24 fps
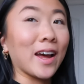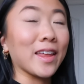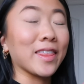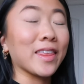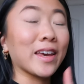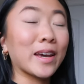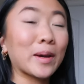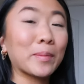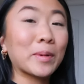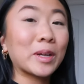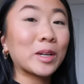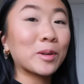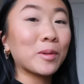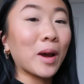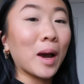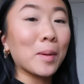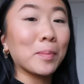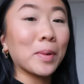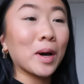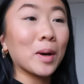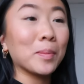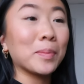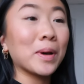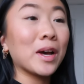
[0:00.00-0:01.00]
I think I'm gonna
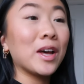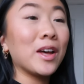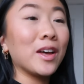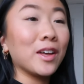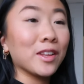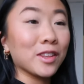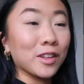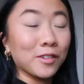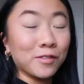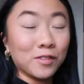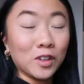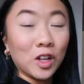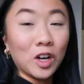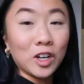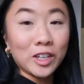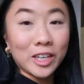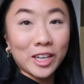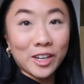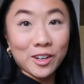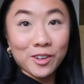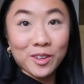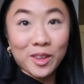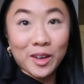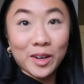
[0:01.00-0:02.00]
wrap up the vlog
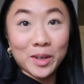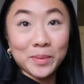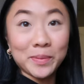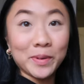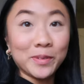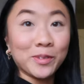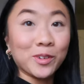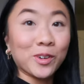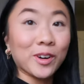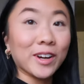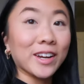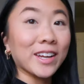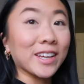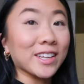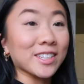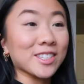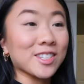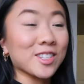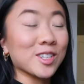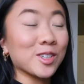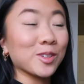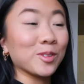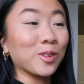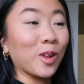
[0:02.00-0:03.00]
here though before it
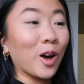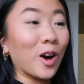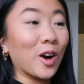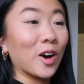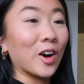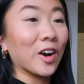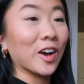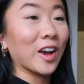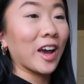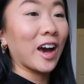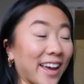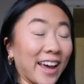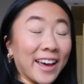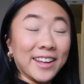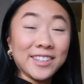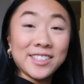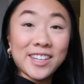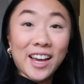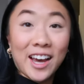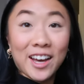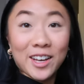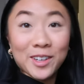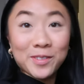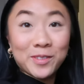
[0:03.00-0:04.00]
gets too long.
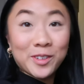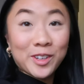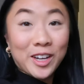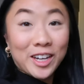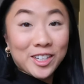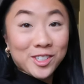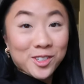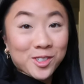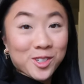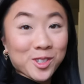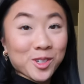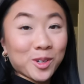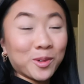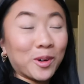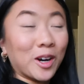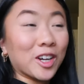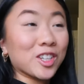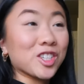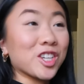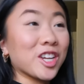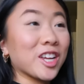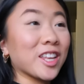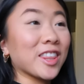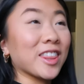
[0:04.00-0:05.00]
And yeah, if you guys are still
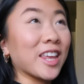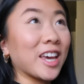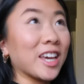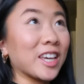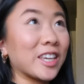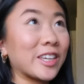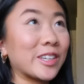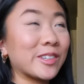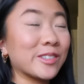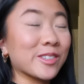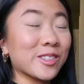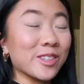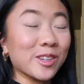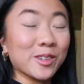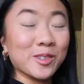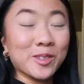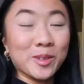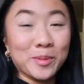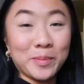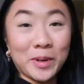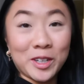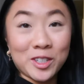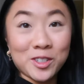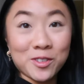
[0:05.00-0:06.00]
watching, thank you so
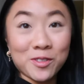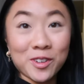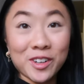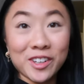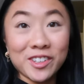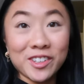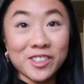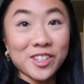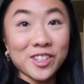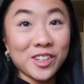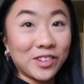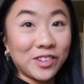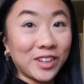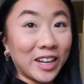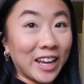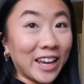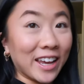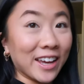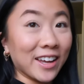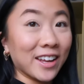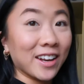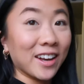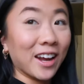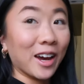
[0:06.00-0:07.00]
much for tuning
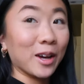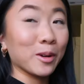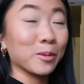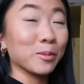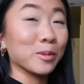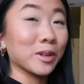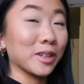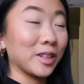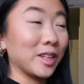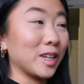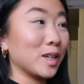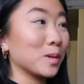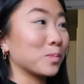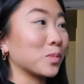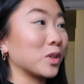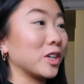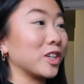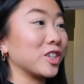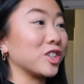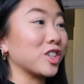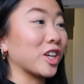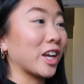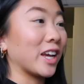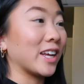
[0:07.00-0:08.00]
in. I really
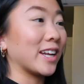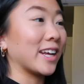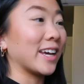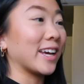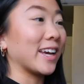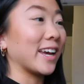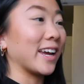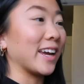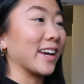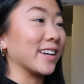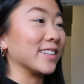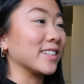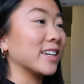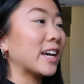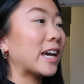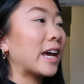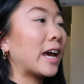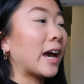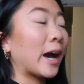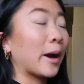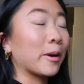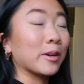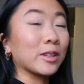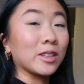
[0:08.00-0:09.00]
appreciate it, and
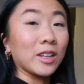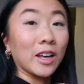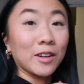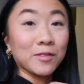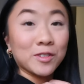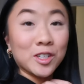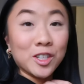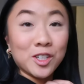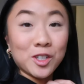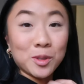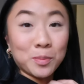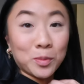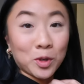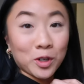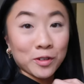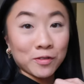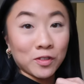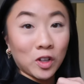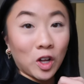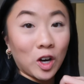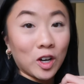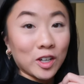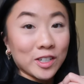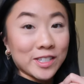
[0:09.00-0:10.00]
I would love to do more
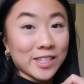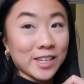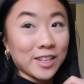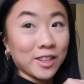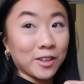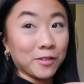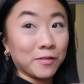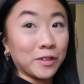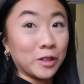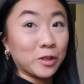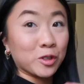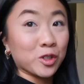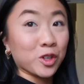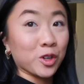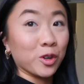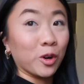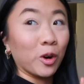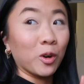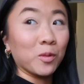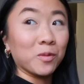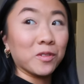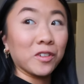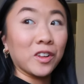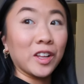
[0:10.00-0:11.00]
vlogs in the future.
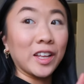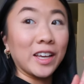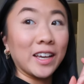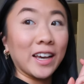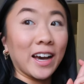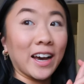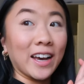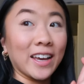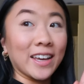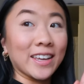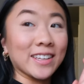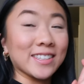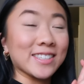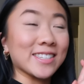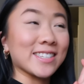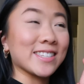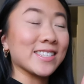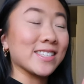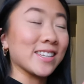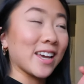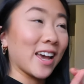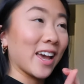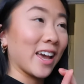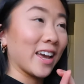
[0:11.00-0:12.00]
Hopefully I can
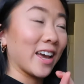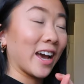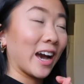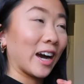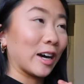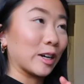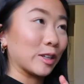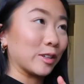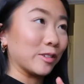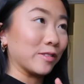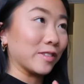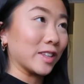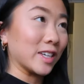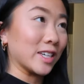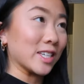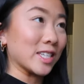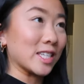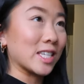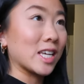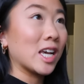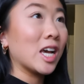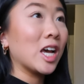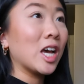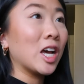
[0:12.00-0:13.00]
stay out of
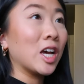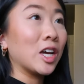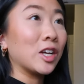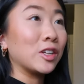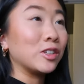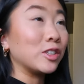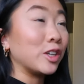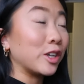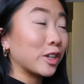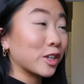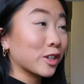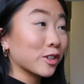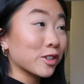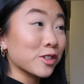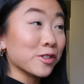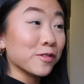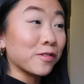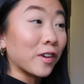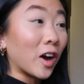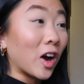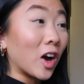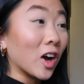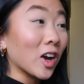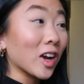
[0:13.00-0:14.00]
this New Year's
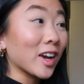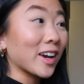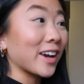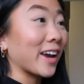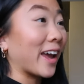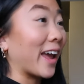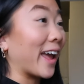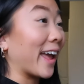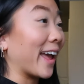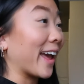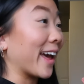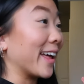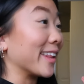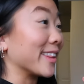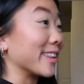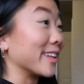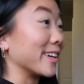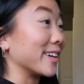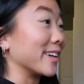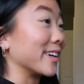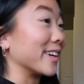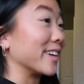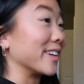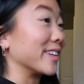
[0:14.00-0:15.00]
funk and
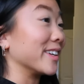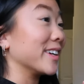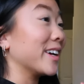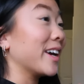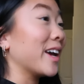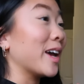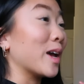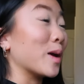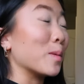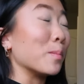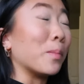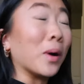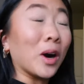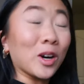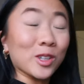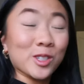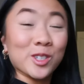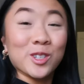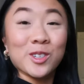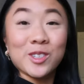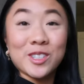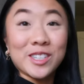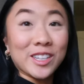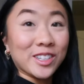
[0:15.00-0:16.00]
the
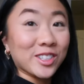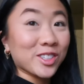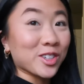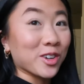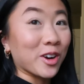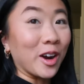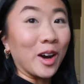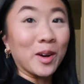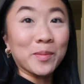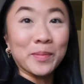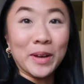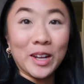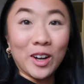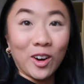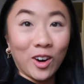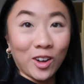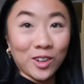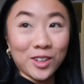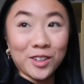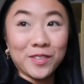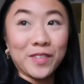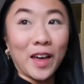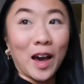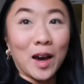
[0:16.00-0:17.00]
imposter syndrome and
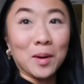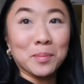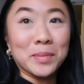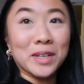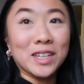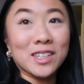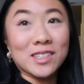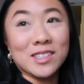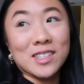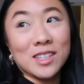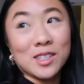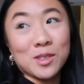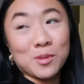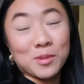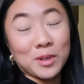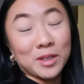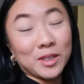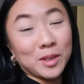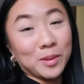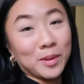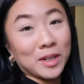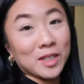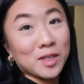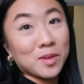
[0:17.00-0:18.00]
all of that, because that's
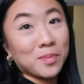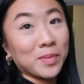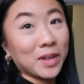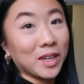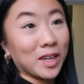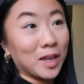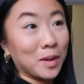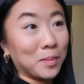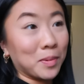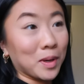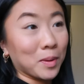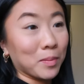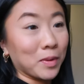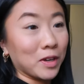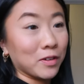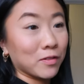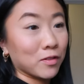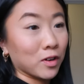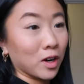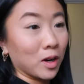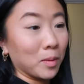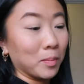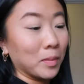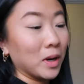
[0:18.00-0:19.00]
really what's been keeping me
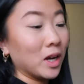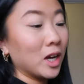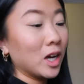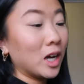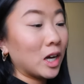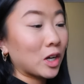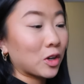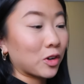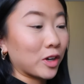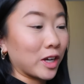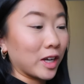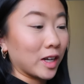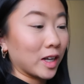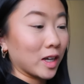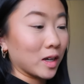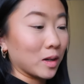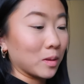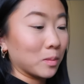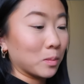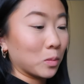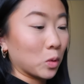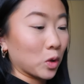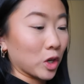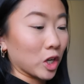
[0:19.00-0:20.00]
from
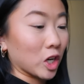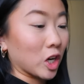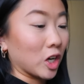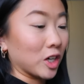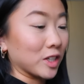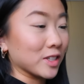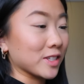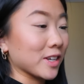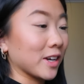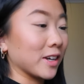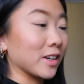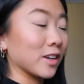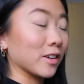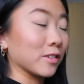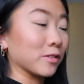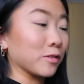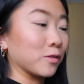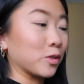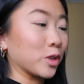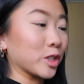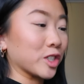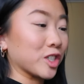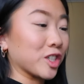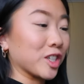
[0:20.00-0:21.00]
creating more content,
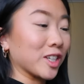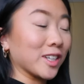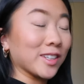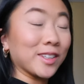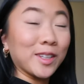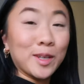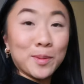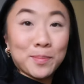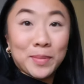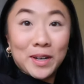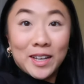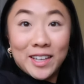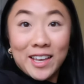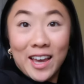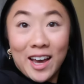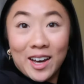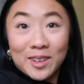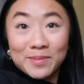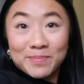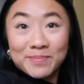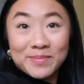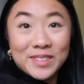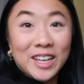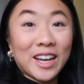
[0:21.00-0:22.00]
unfortunately. But
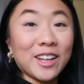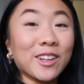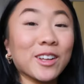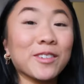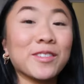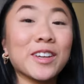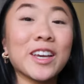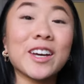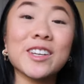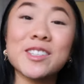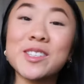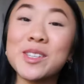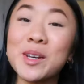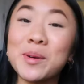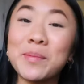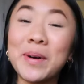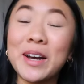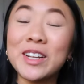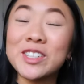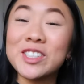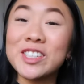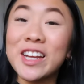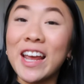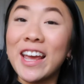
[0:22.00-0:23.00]
yeah, I love you guys so
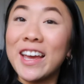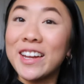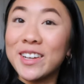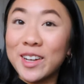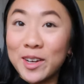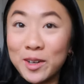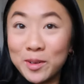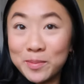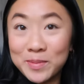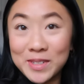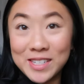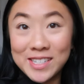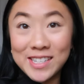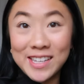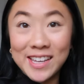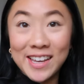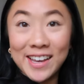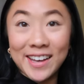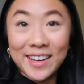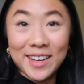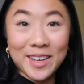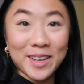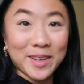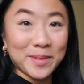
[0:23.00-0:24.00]
much, and I hope to
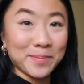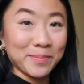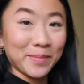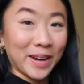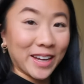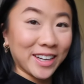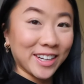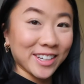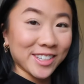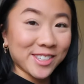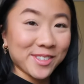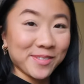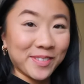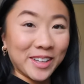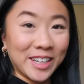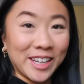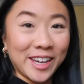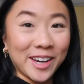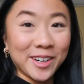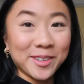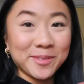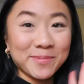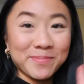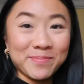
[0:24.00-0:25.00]
see you in my next
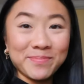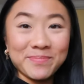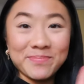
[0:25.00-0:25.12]
video.